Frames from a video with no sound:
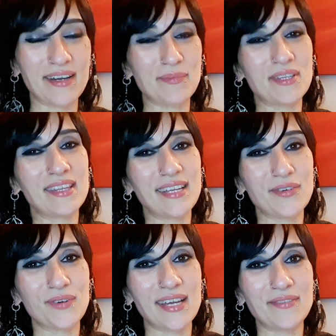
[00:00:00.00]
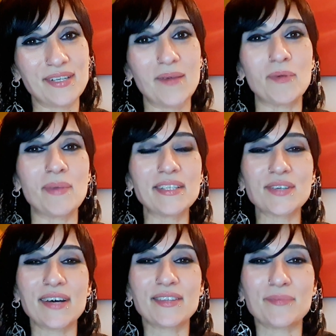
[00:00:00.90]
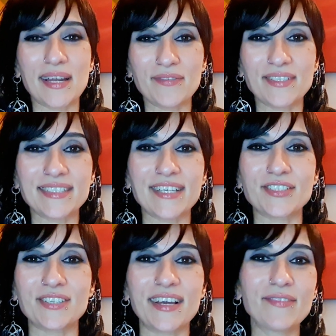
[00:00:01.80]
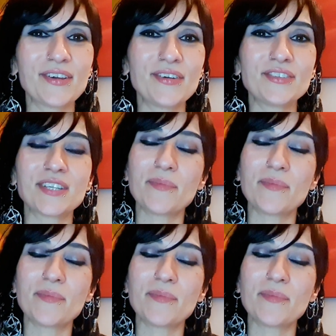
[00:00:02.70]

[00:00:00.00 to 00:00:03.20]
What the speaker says: I'm Athena Raven. I'm a mental health and manifestation life coach,